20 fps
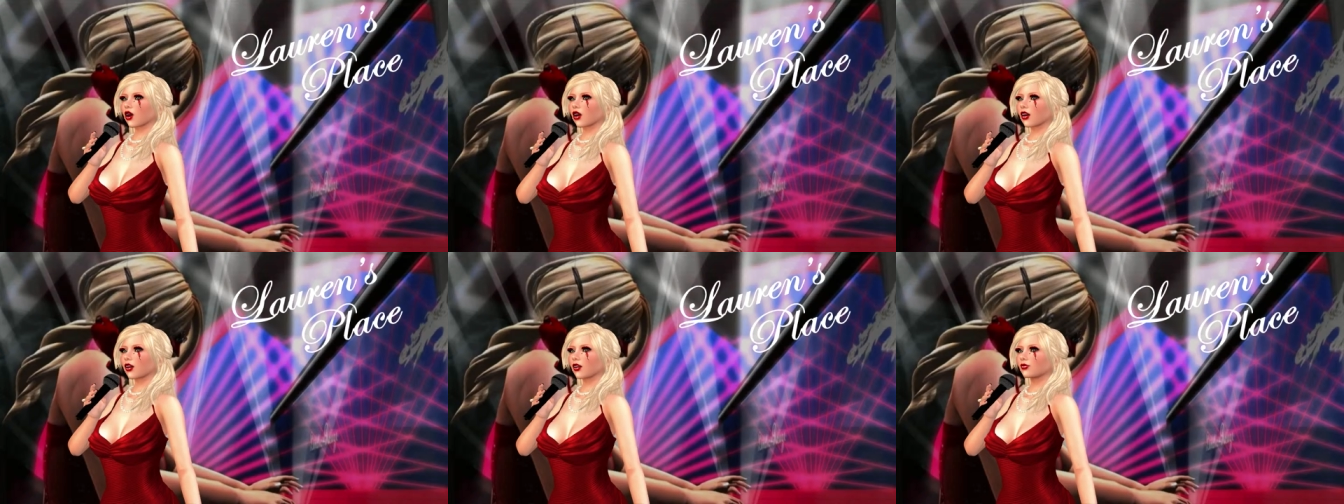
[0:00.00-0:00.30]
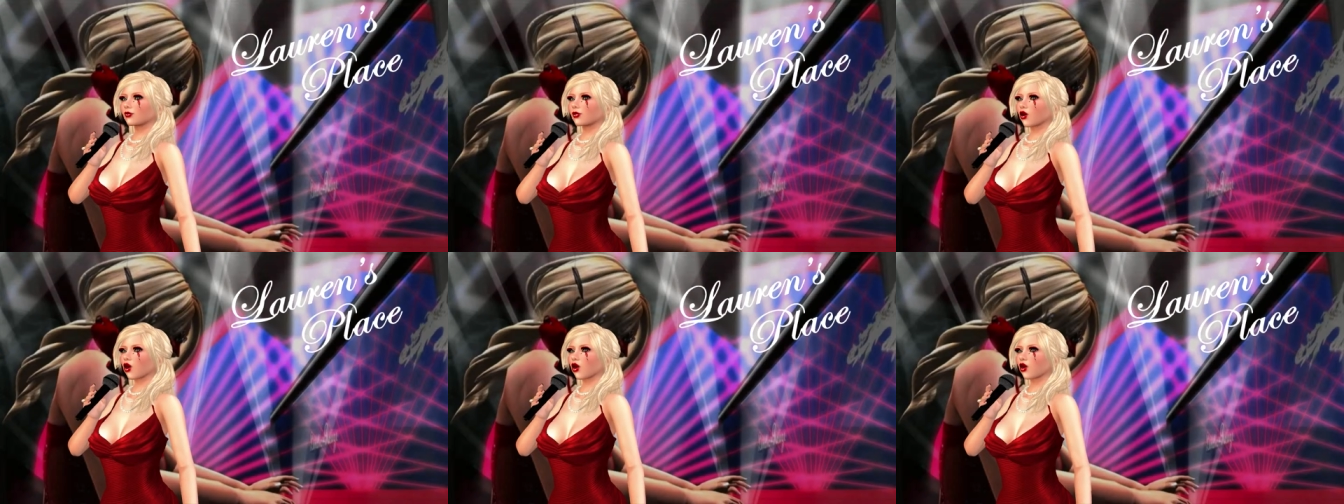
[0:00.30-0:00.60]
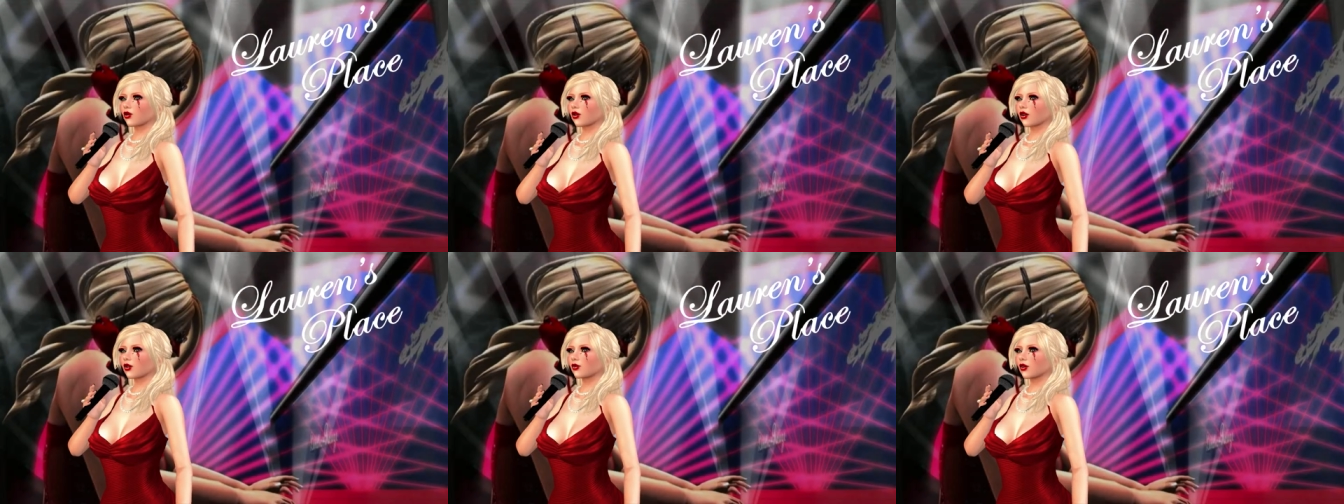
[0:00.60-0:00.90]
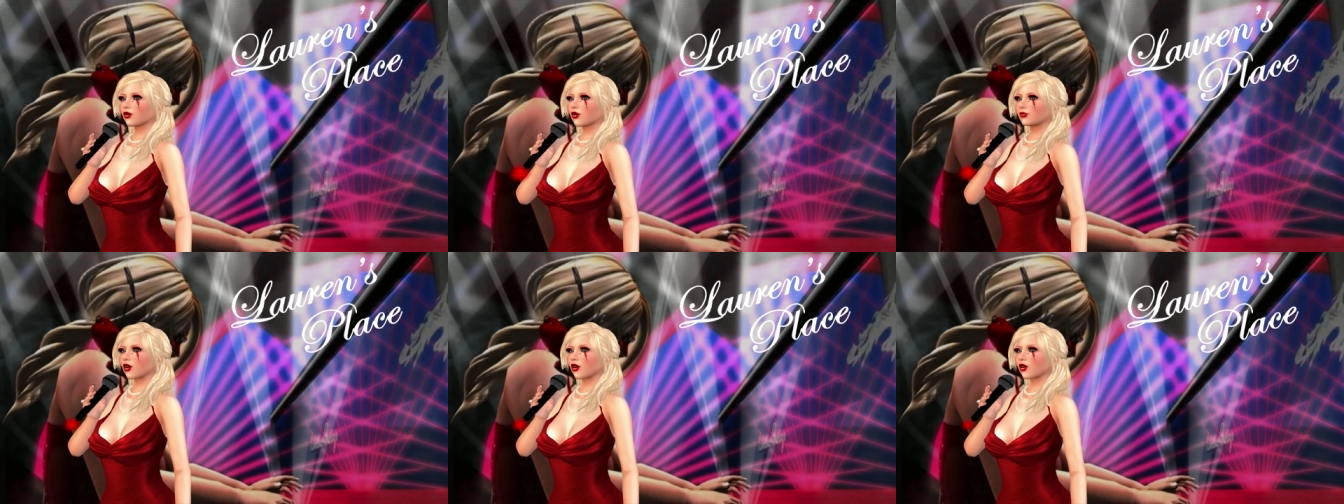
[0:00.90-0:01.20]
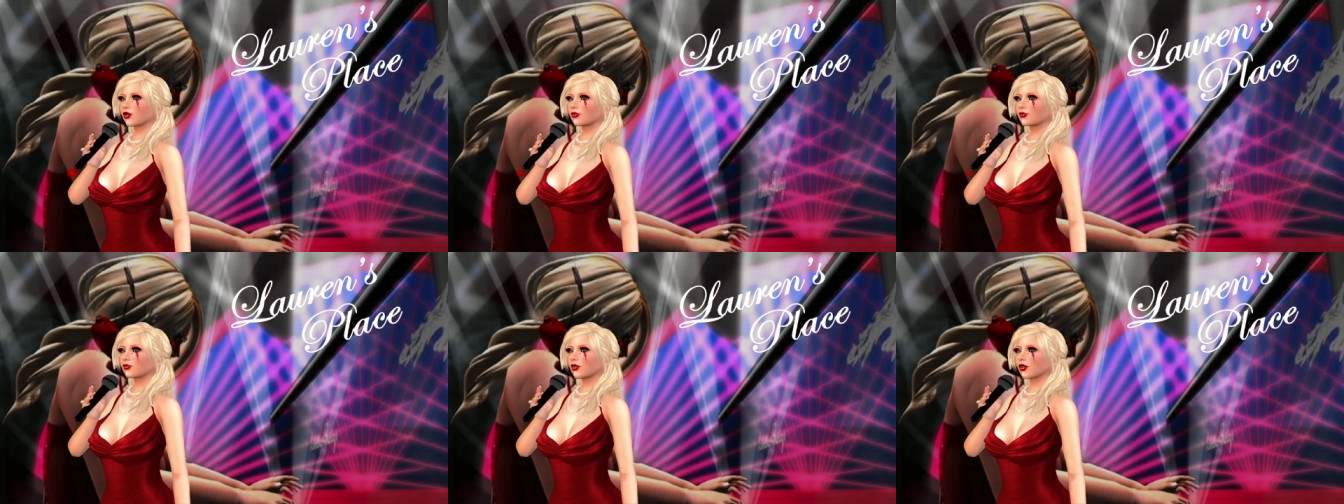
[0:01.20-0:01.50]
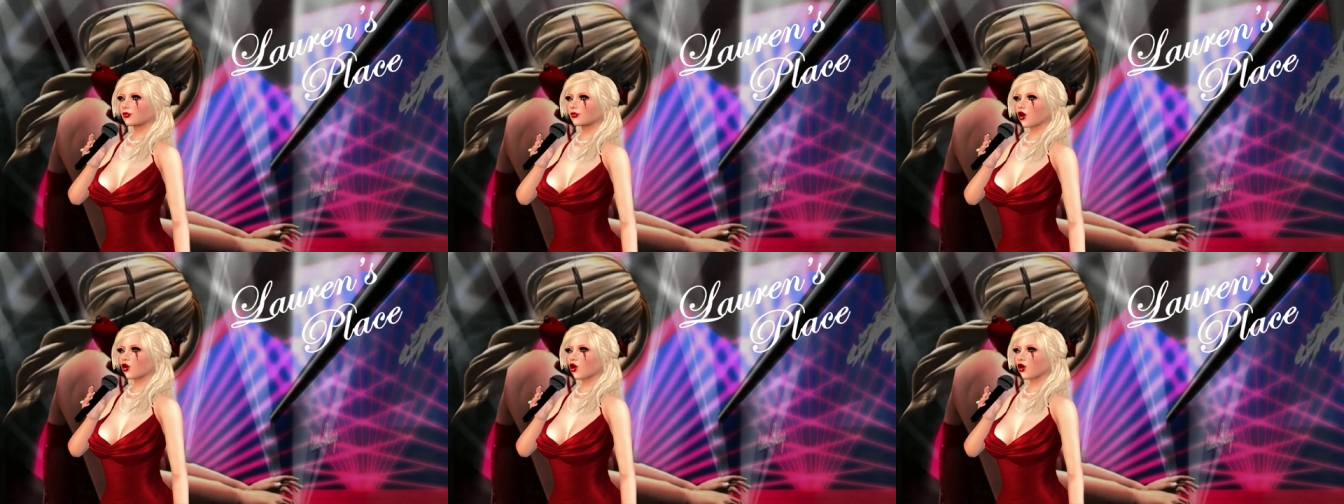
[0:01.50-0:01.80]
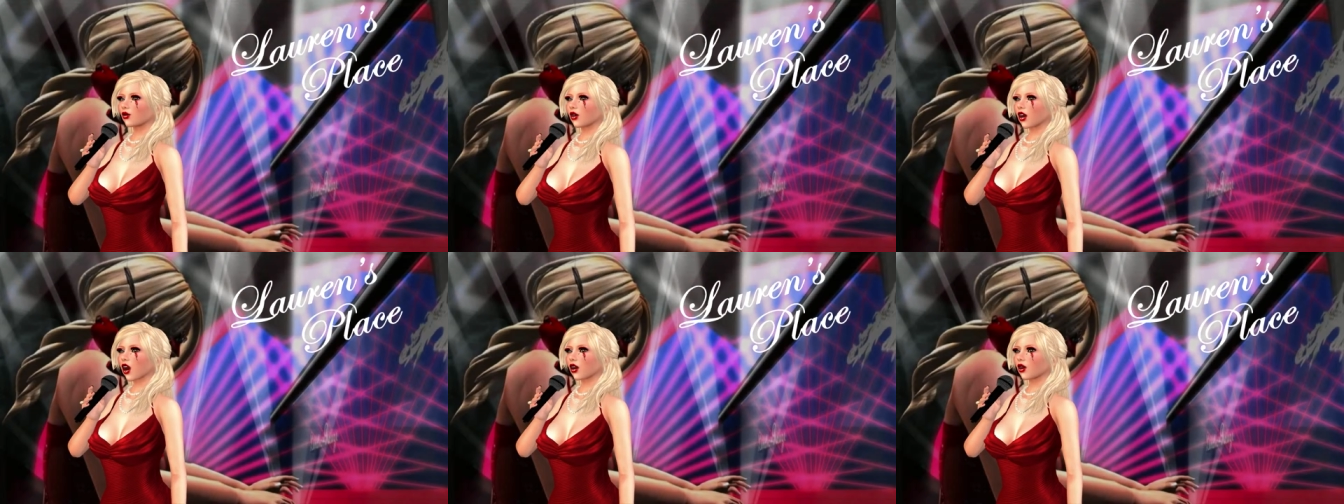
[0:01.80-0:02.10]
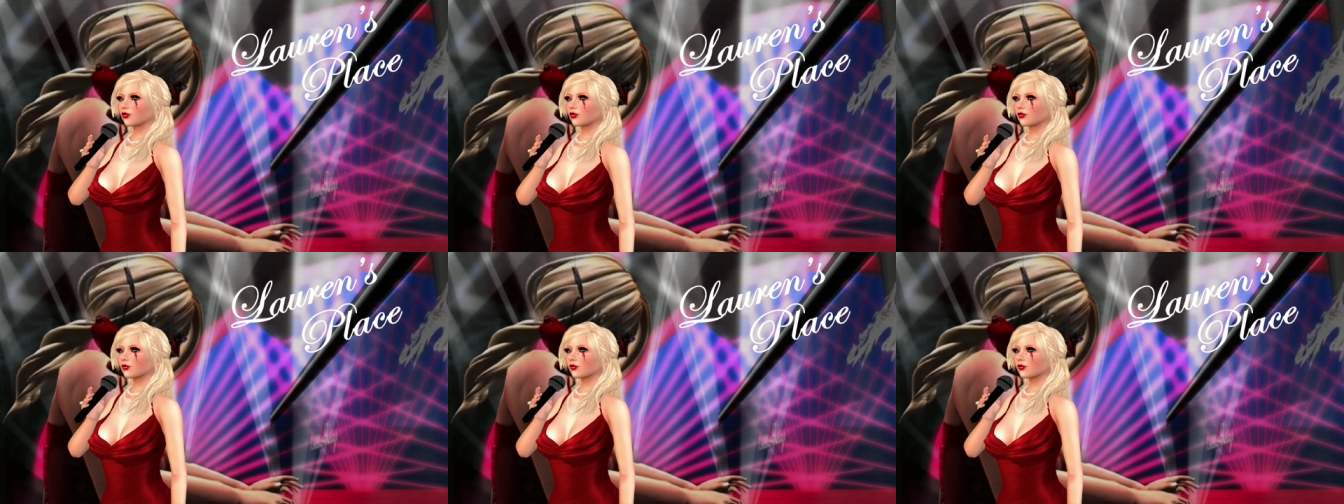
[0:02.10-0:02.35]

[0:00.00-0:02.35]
moment of truth the chair,